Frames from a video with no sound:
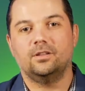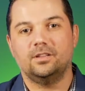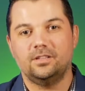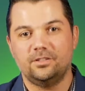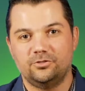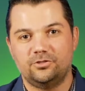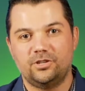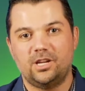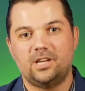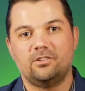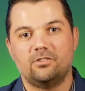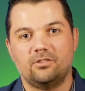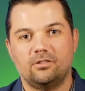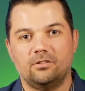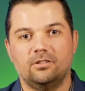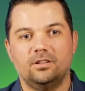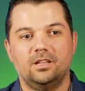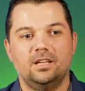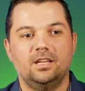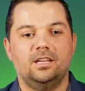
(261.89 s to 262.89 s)
In
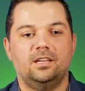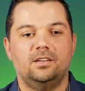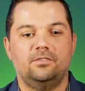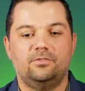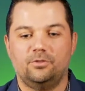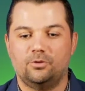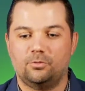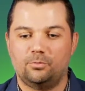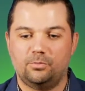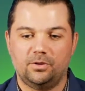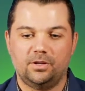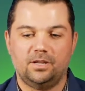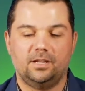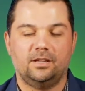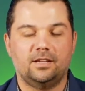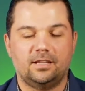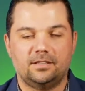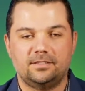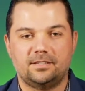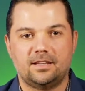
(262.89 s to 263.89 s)
general, if you're pretty
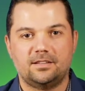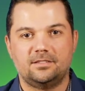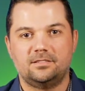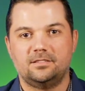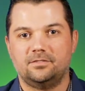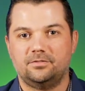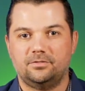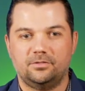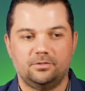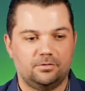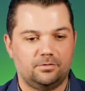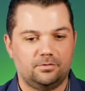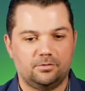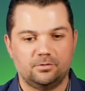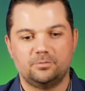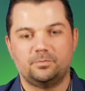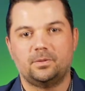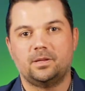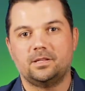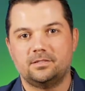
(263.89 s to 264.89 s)
attentive, if you
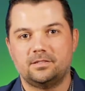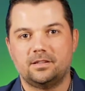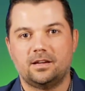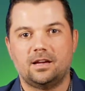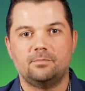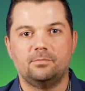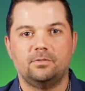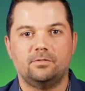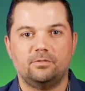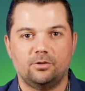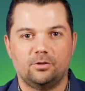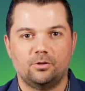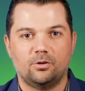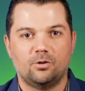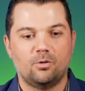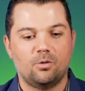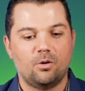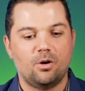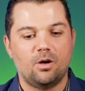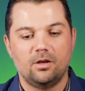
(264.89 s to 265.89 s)
spend time, if you
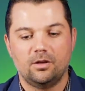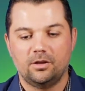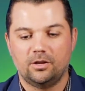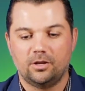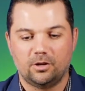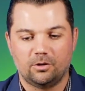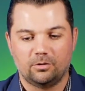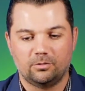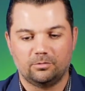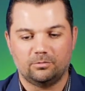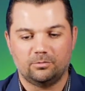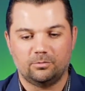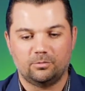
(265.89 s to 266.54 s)
know, you know,